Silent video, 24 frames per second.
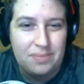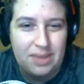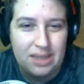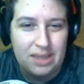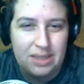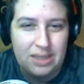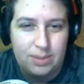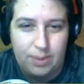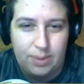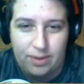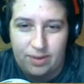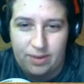
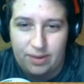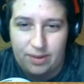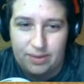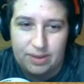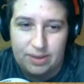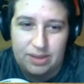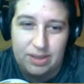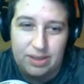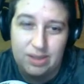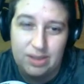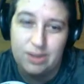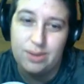It's my
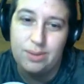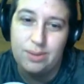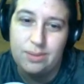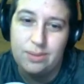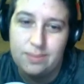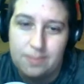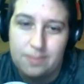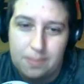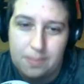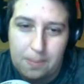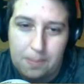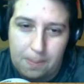favorite too.
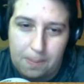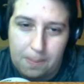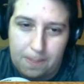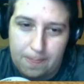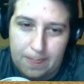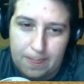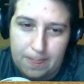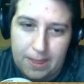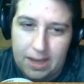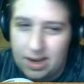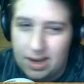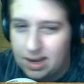
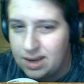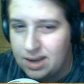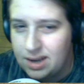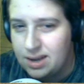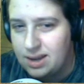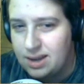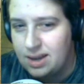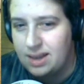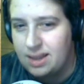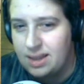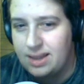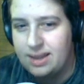
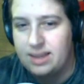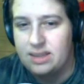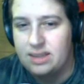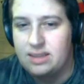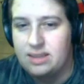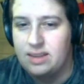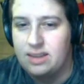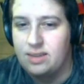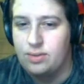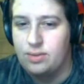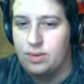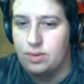I like a
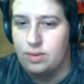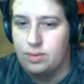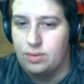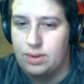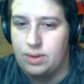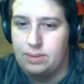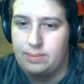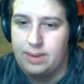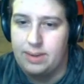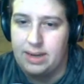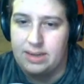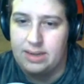different
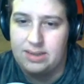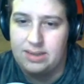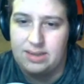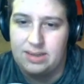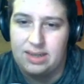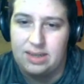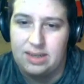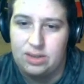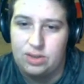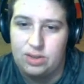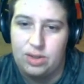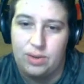one best.
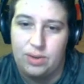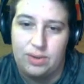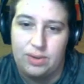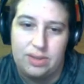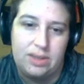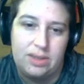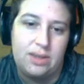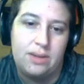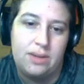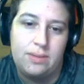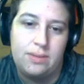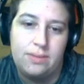I can show it
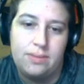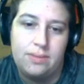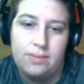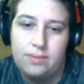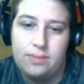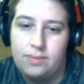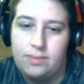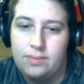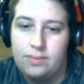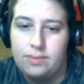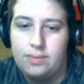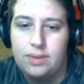to you.
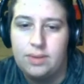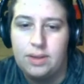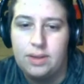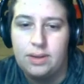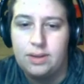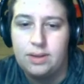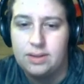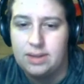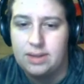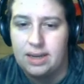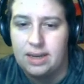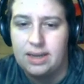You
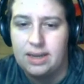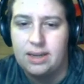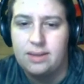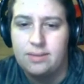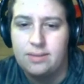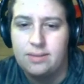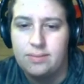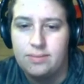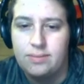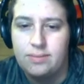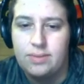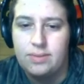can take it.
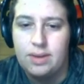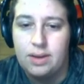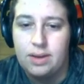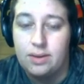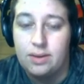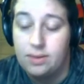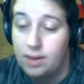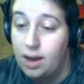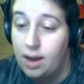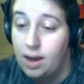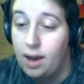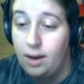
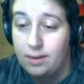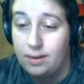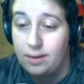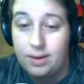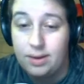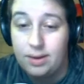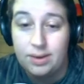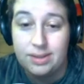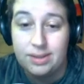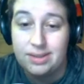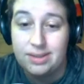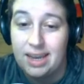Oh,
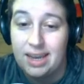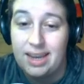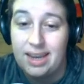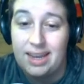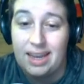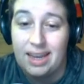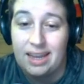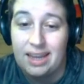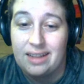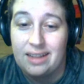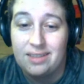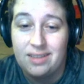you can take
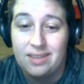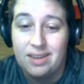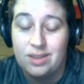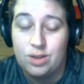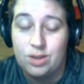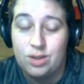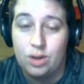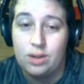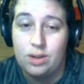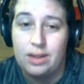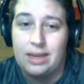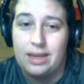it.
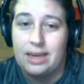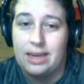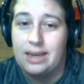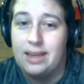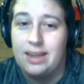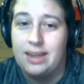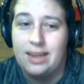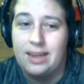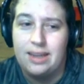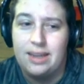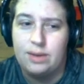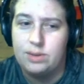Totally.
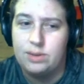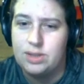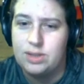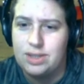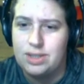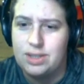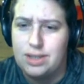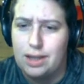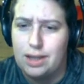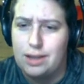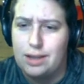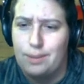It was
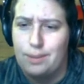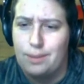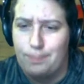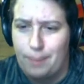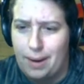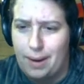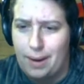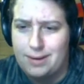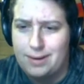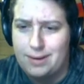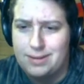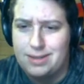just in a
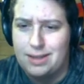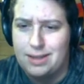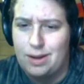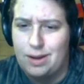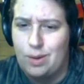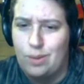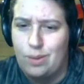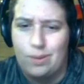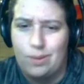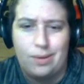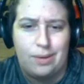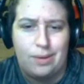box in the
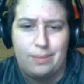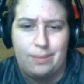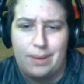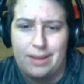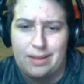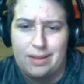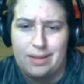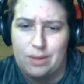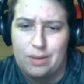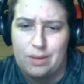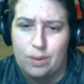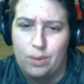corner by
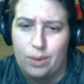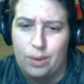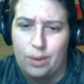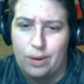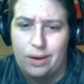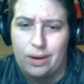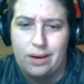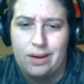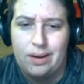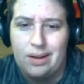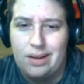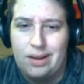the door.
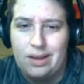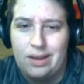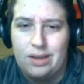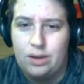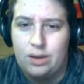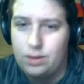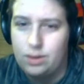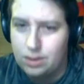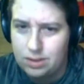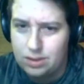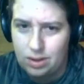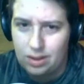
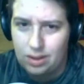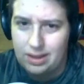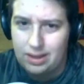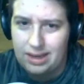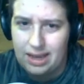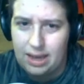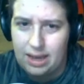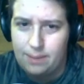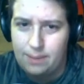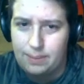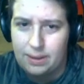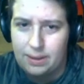You can totally
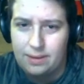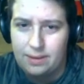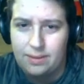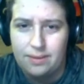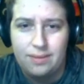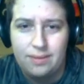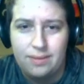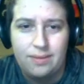keep it.